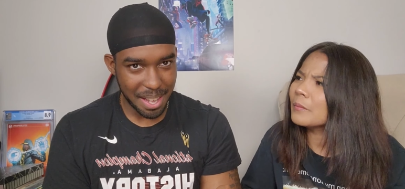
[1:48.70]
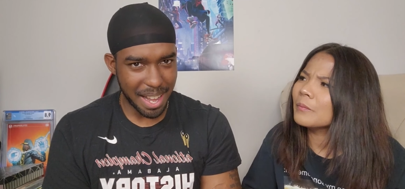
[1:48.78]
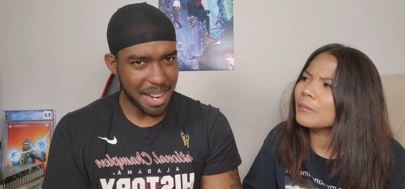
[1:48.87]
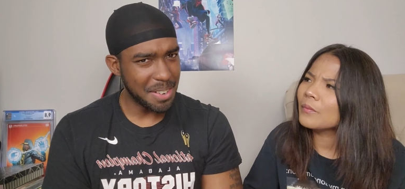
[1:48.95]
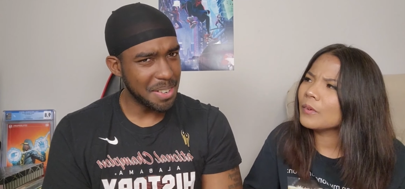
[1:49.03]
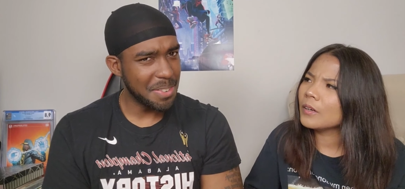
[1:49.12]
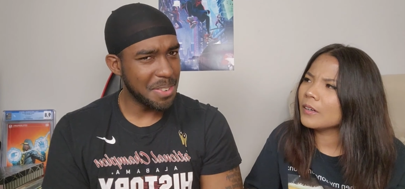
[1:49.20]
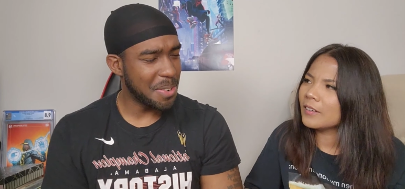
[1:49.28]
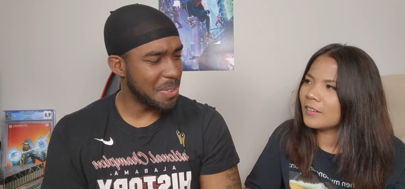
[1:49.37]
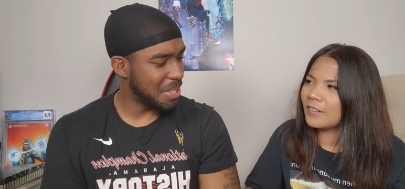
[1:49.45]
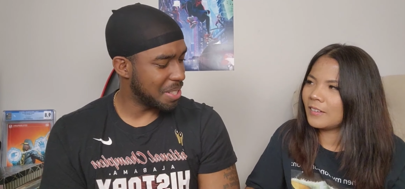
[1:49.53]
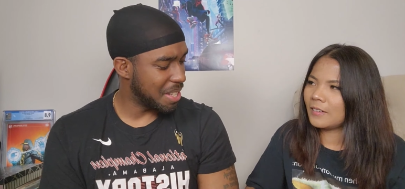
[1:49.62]
Speaker 1: I don't even know
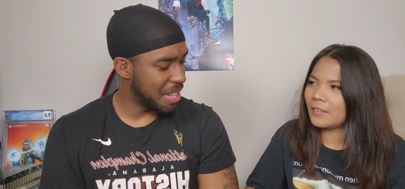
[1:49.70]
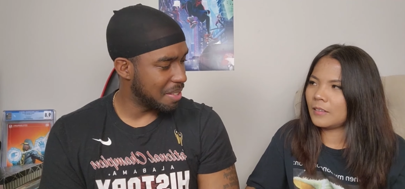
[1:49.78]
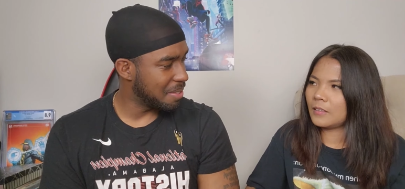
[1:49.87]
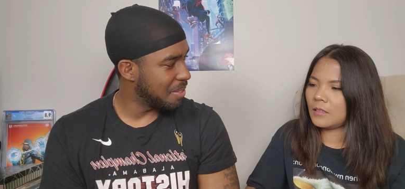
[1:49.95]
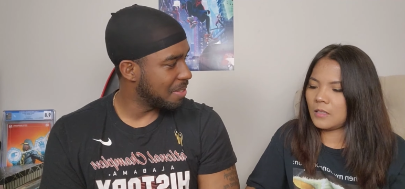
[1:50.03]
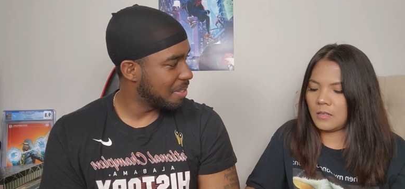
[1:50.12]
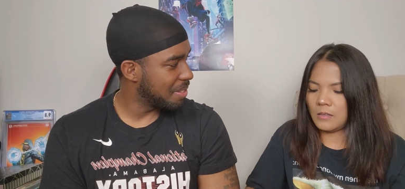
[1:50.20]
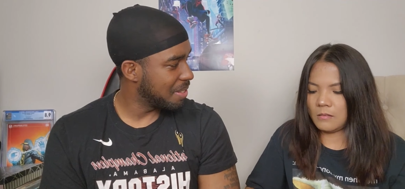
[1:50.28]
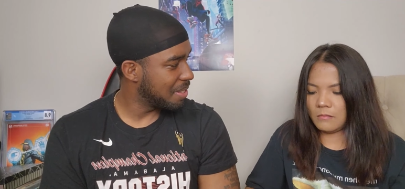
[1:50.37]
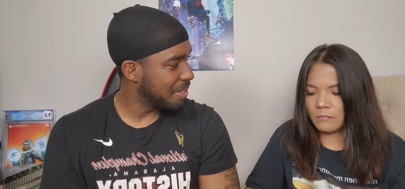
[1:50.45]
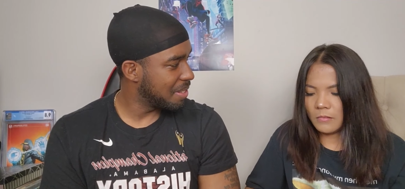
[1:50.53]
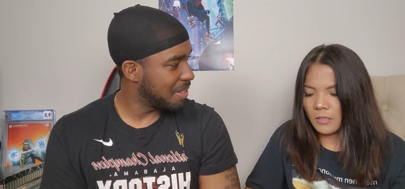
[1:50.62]
his name.
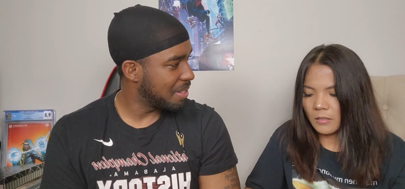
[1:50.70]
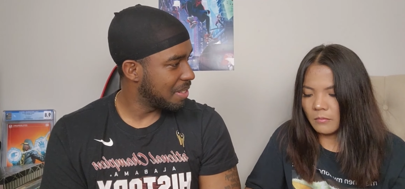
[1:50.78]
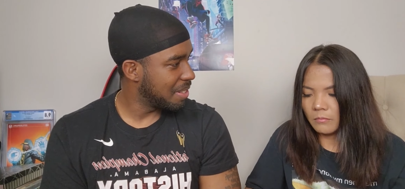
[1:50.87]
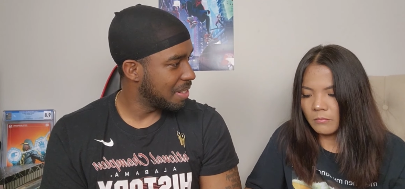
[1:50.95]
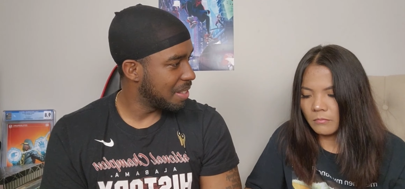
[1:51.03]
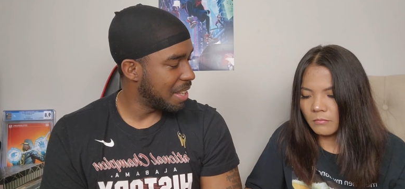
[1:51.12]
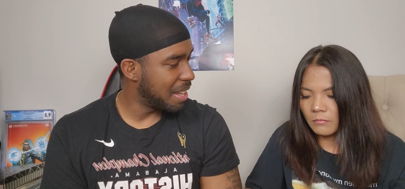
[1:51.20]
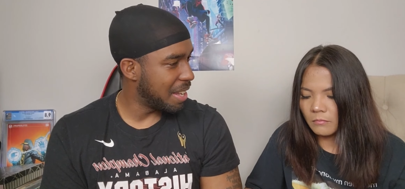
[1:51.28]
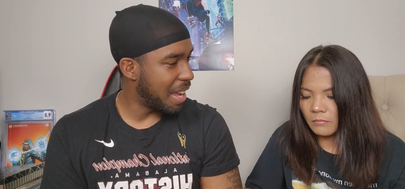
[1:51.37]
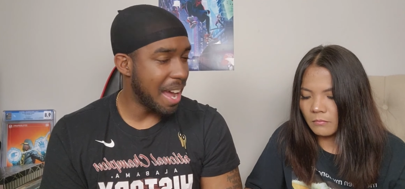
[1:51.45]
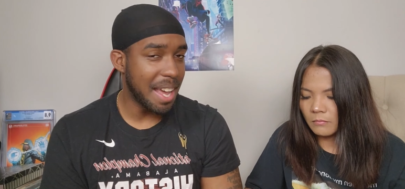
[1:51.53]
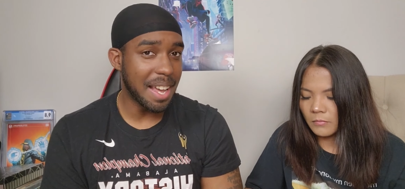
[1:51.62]
Speaker 2: Oh, okay.
Speaker 1: Yeah,
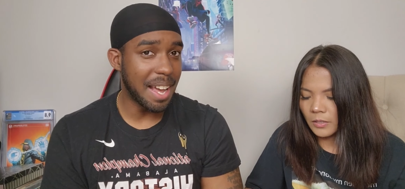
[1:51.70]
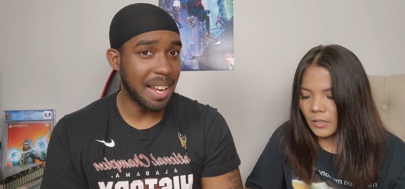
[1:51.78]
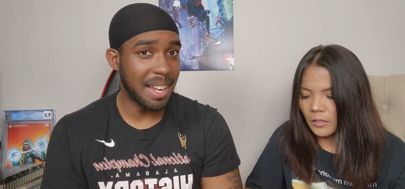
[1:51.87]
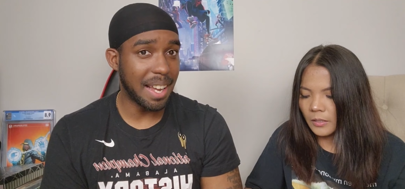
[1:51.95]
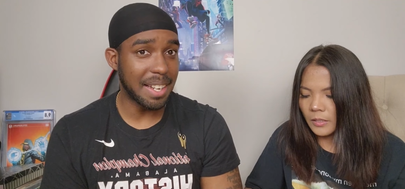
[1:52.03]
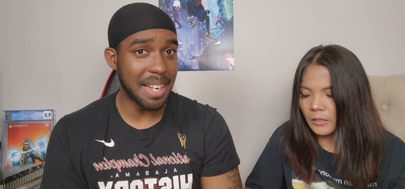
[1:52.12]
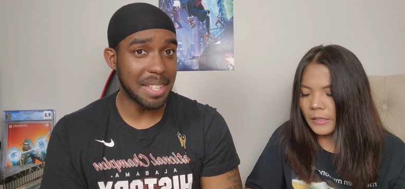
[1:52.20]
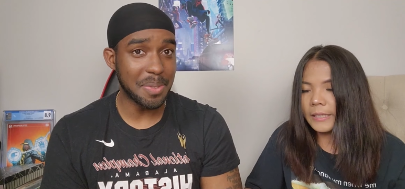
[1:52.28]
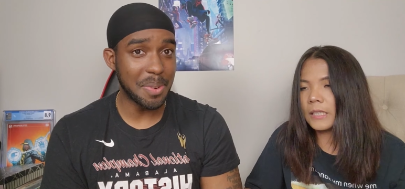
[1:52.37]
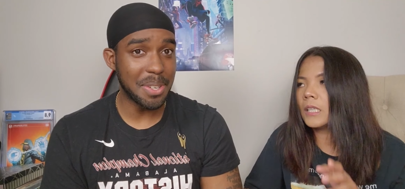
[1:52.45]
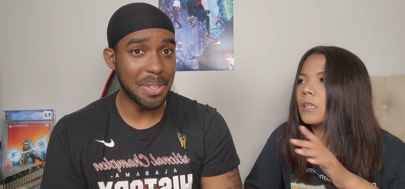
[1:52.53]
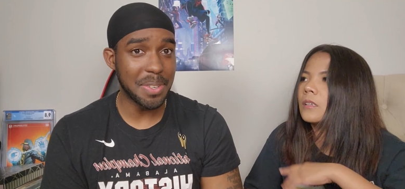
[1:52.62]
I, yeah. I like that's
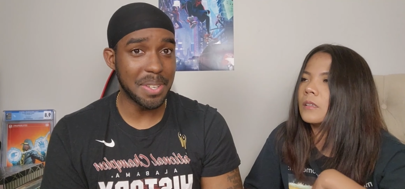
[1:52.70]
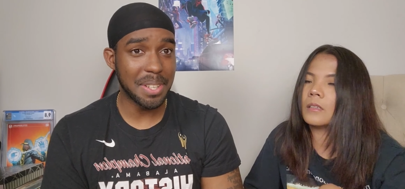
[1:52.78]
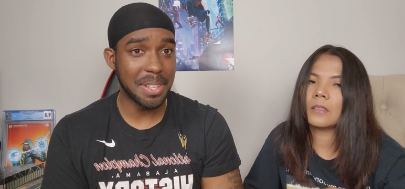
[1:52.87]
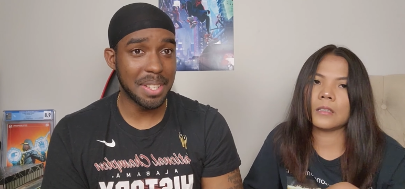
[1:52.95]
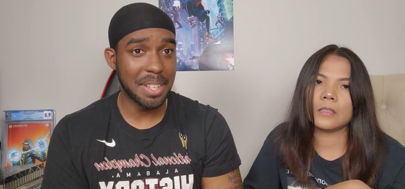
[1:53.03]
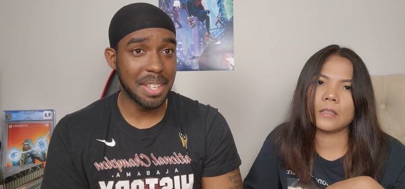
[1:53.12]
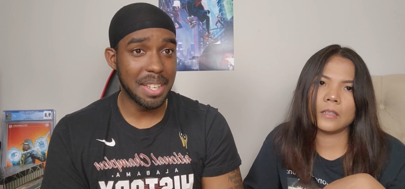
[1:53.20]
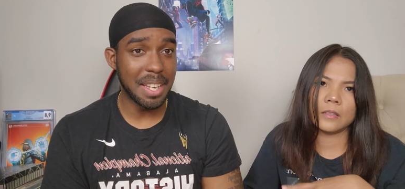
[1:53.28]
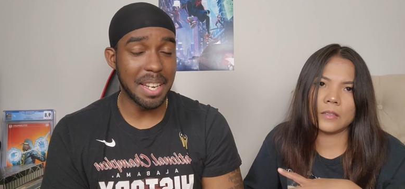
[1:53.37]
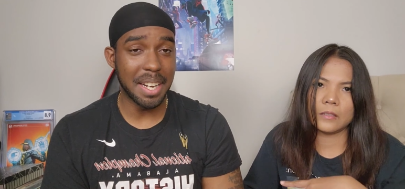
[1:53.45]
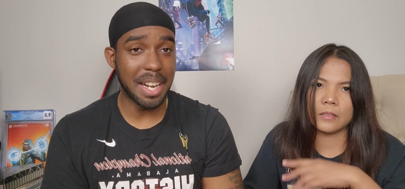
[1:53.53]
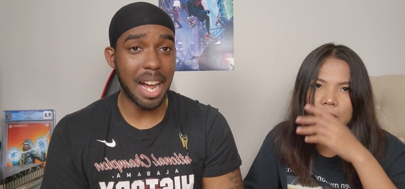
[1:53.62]
like one dude. in,
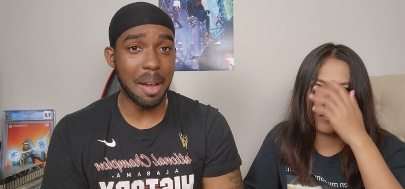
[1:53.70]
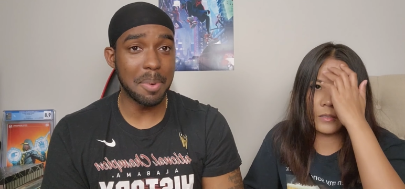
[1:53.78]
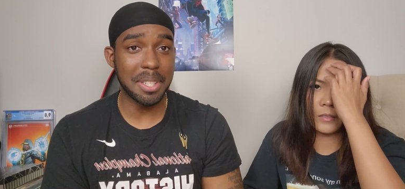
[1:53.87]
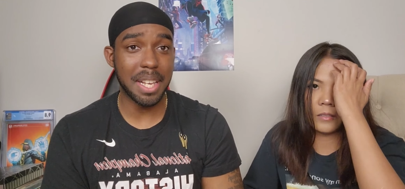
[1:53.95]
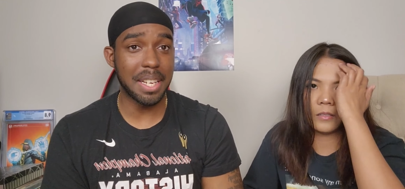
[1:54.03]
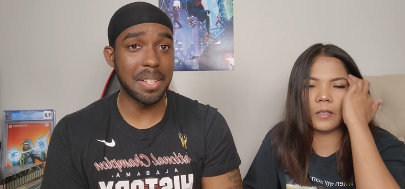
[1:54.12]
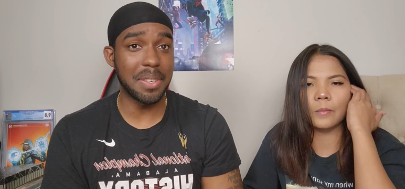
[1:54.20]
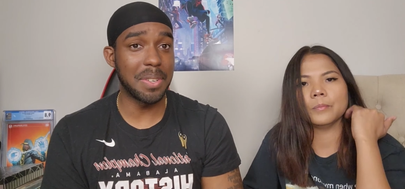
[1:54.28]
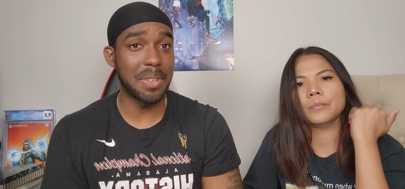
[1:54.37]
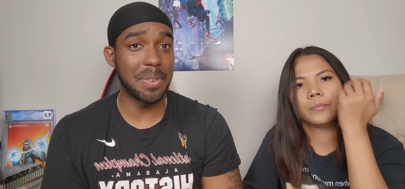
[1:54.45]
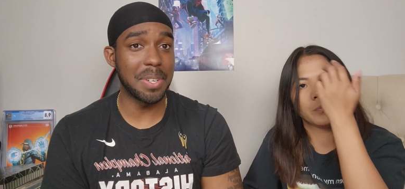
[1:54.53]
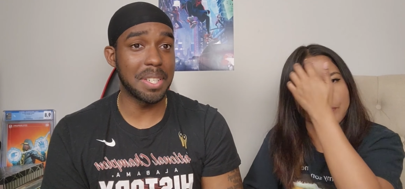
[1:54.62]
in the, the, comics, I don't
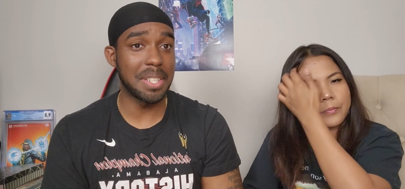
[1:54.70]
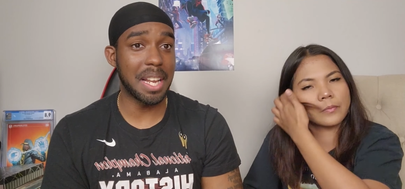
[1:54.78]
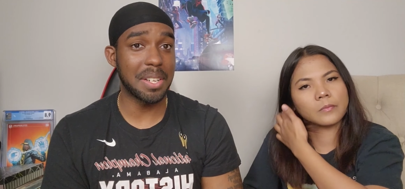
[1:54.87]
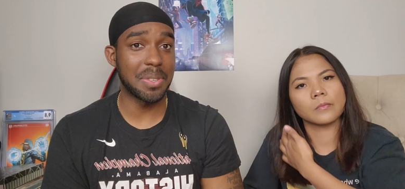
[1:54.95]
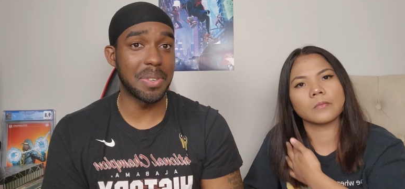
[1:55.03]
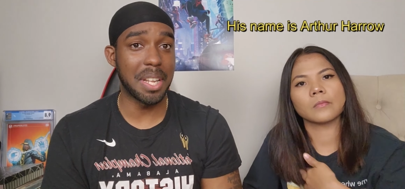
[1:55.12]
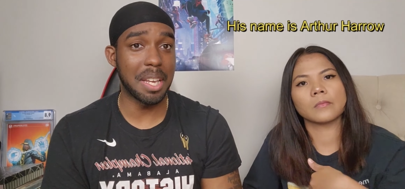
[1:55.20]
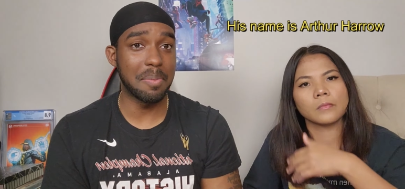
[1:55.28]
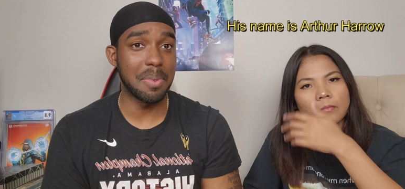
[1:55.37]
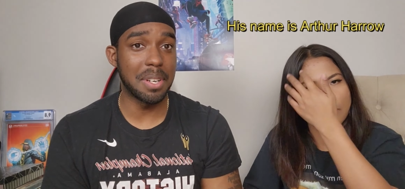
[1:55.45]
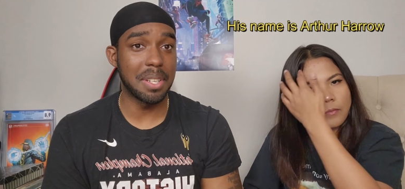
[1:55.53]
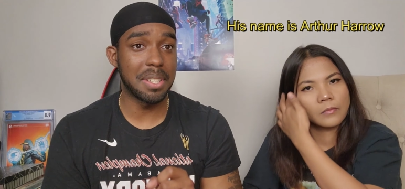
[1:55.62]
know what his natural name
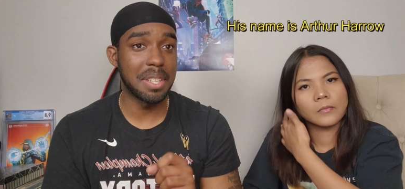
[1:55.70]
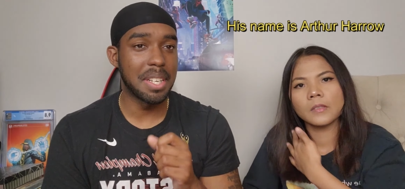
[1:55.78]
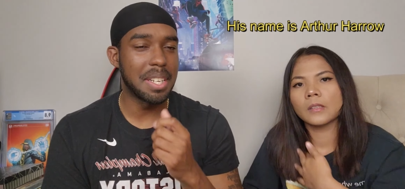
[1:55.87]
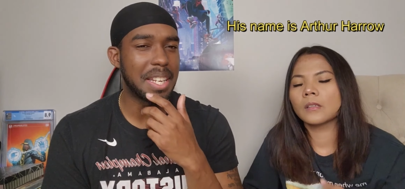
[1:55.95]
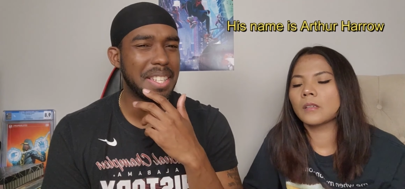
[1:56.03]
was. They